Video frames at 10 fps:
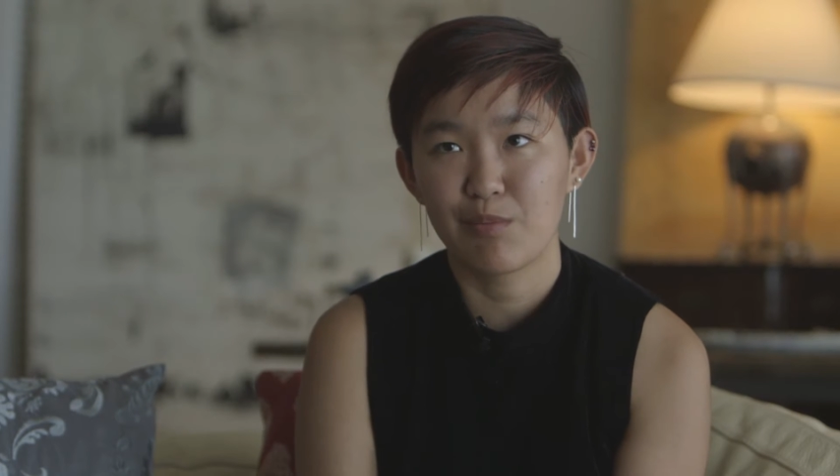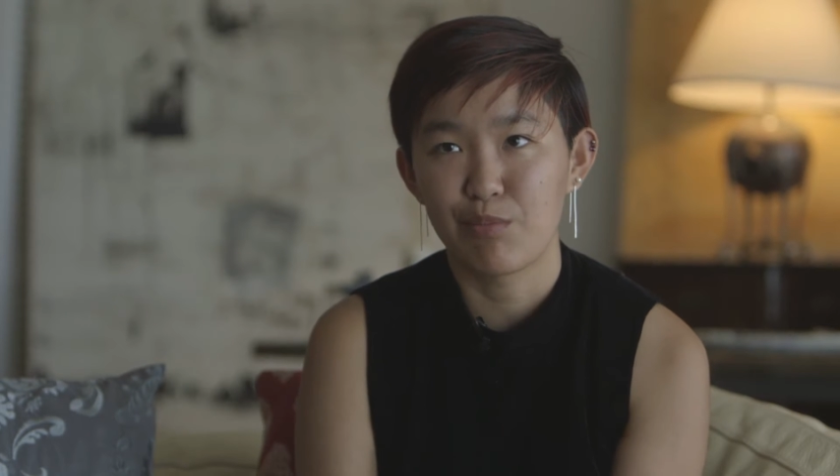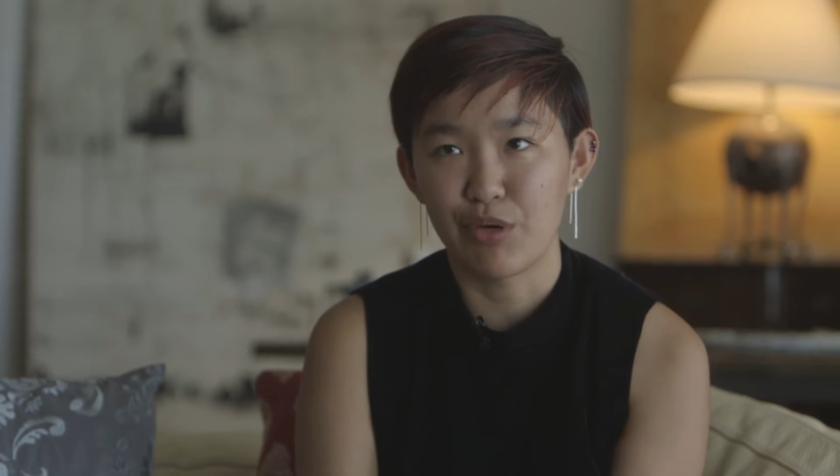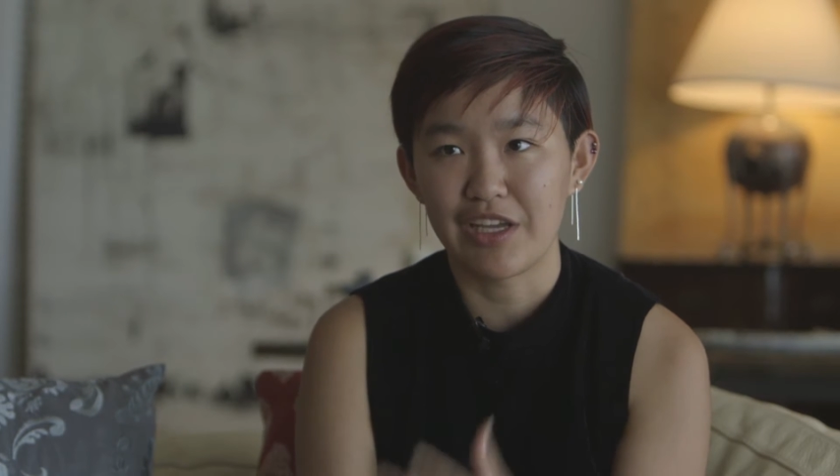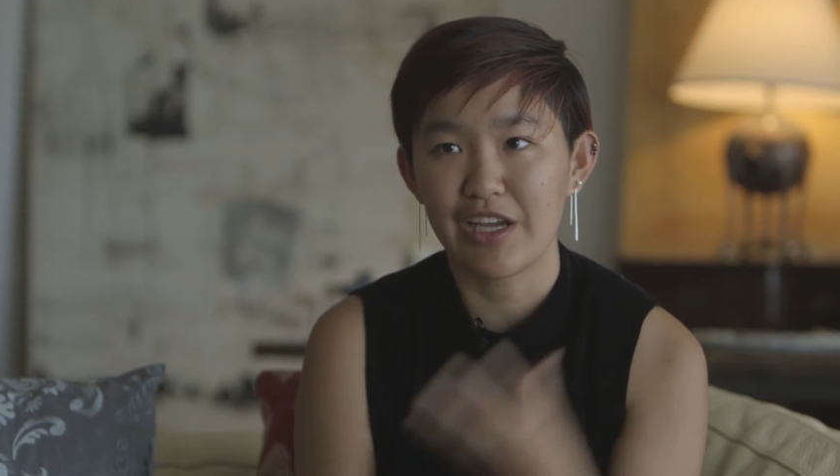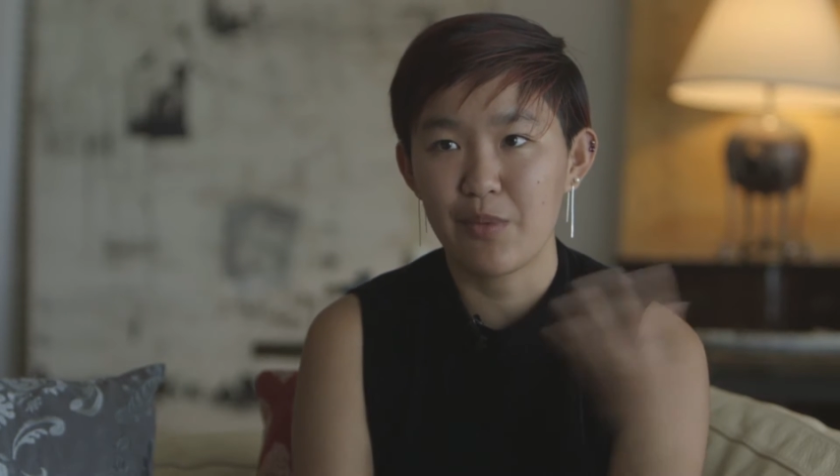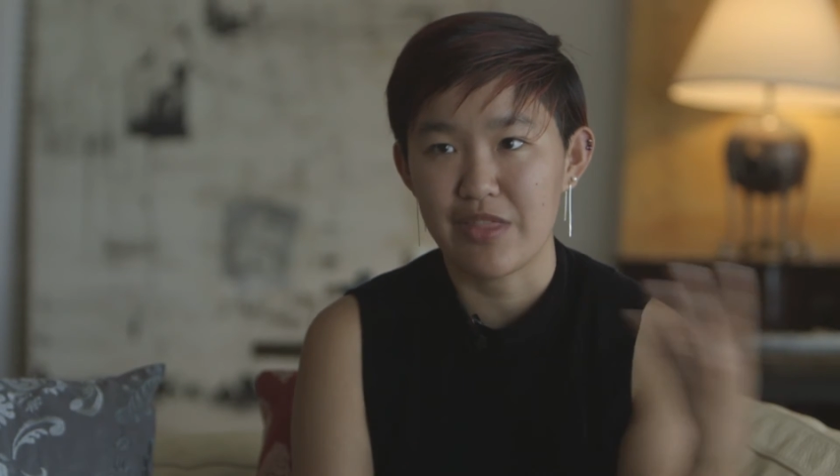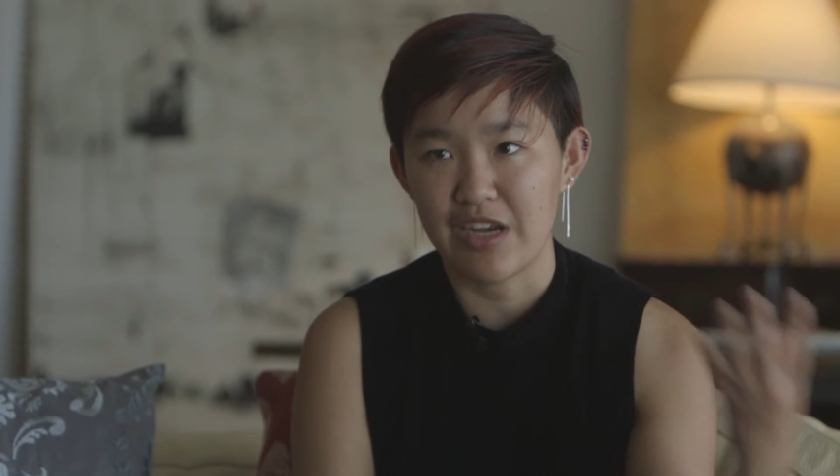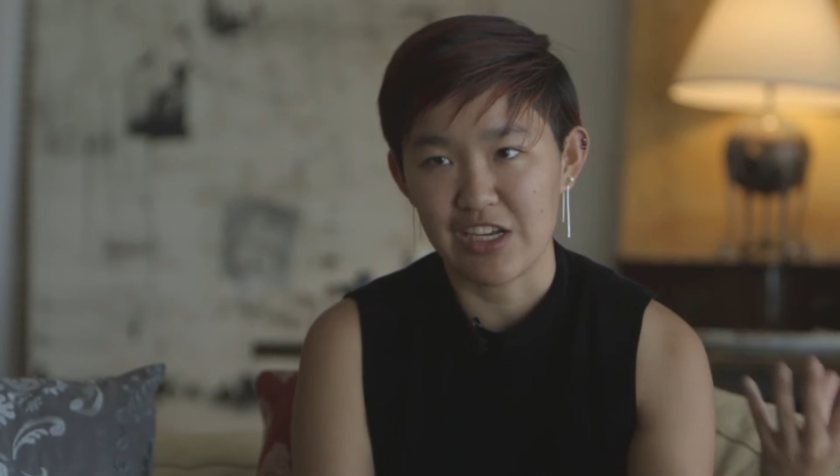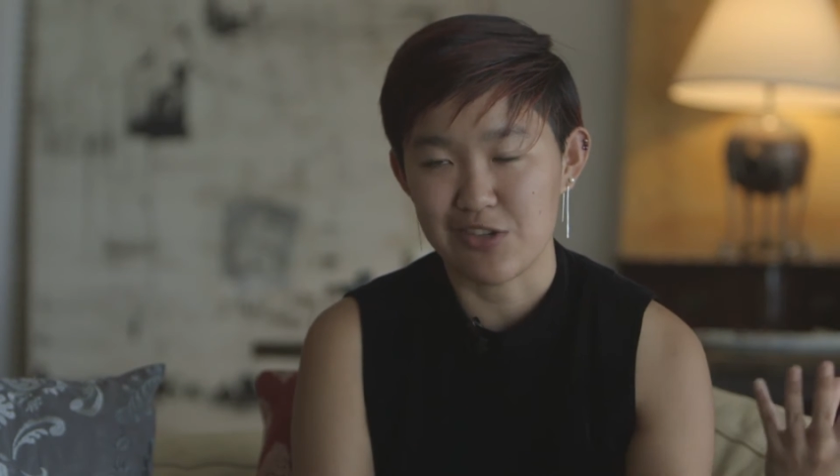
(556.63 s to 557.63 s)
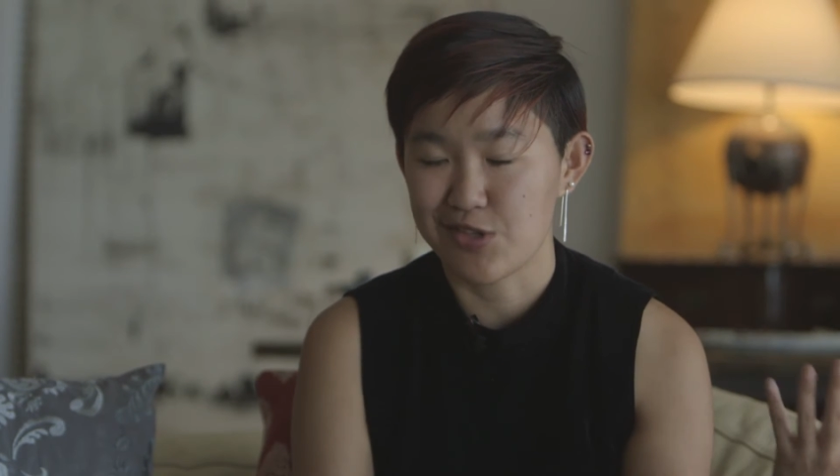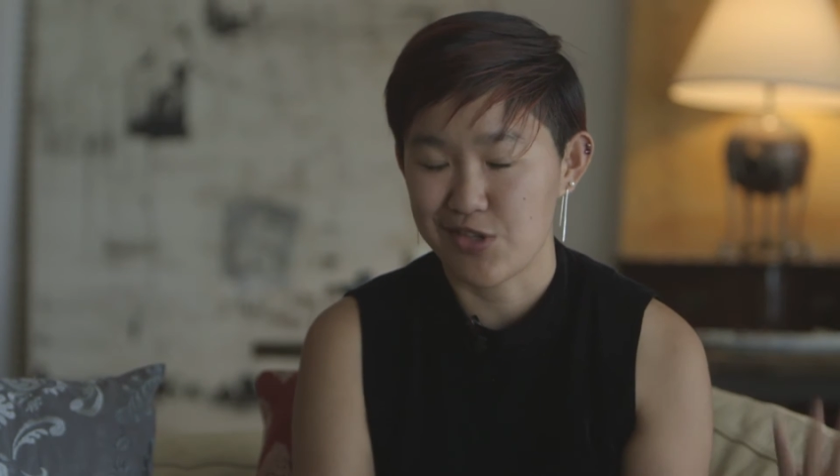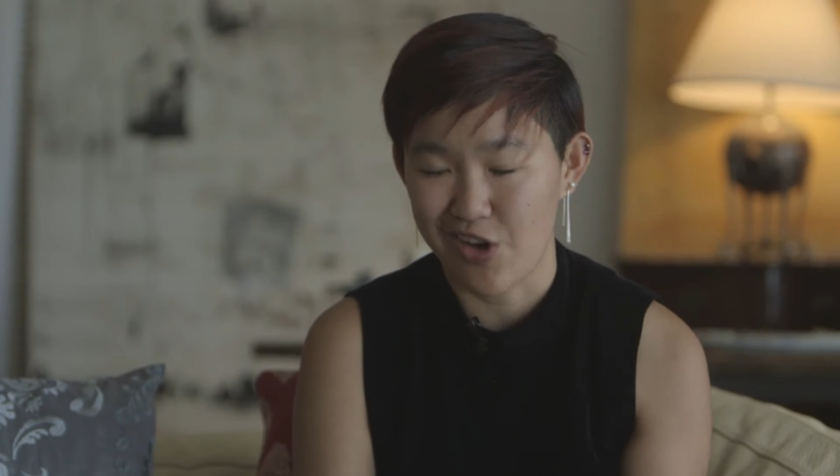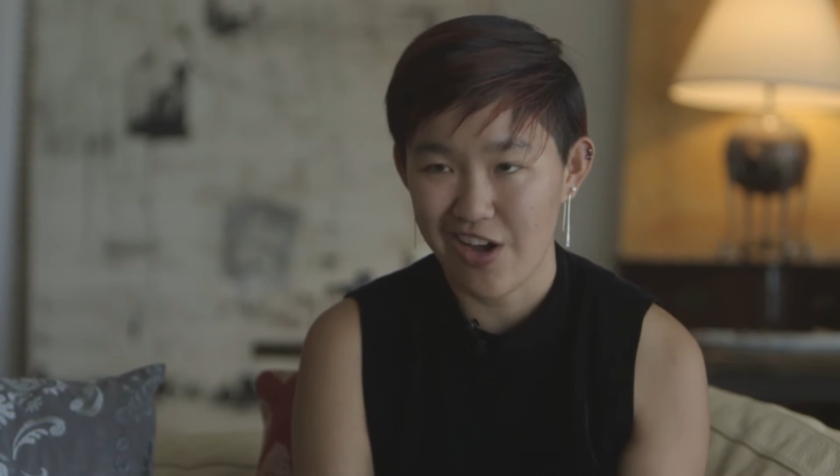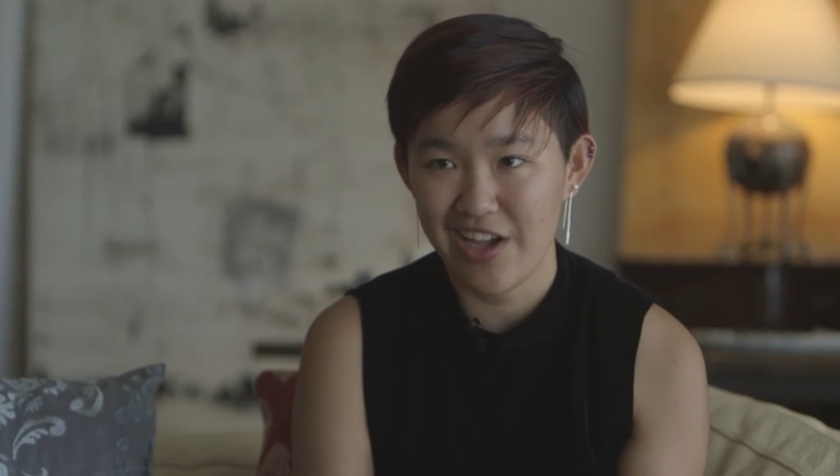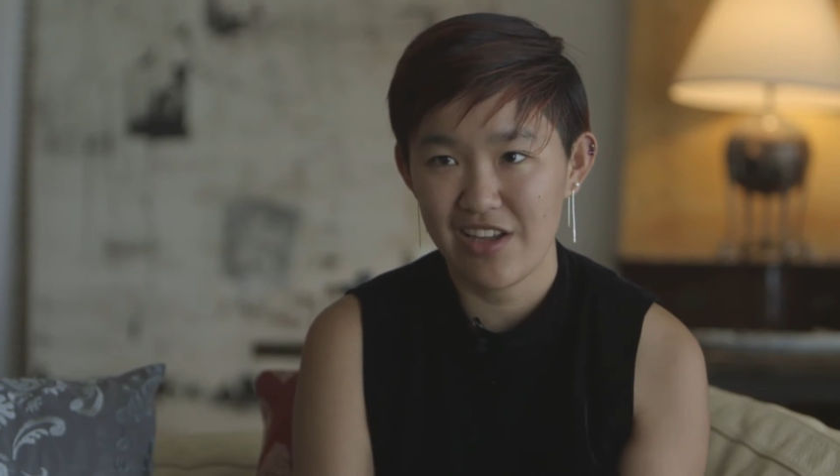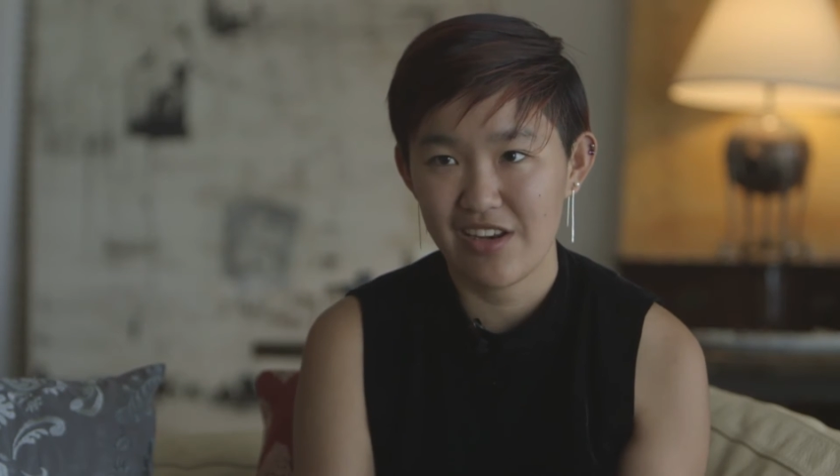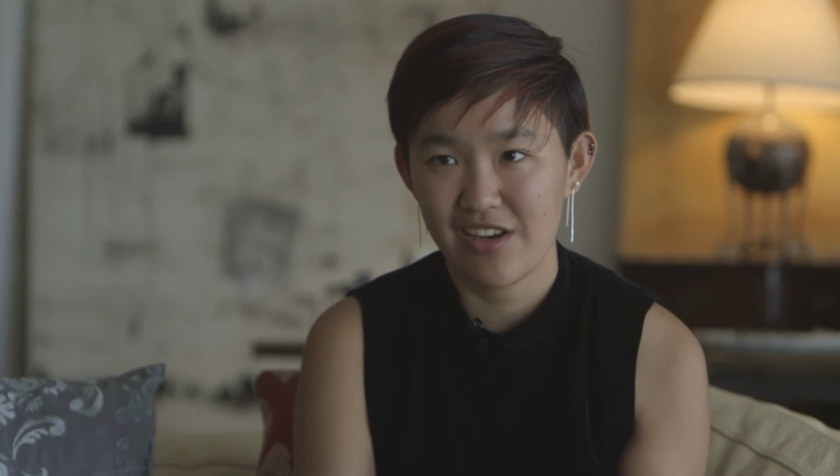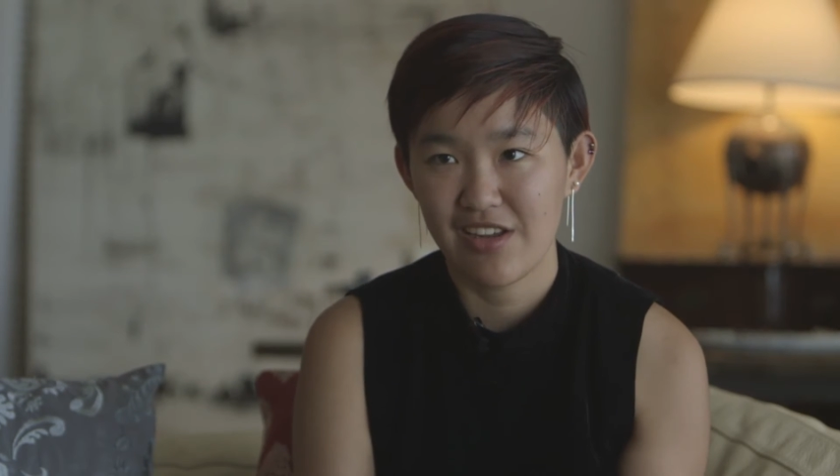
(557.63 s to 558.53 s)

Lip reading: putting it with an anxious thought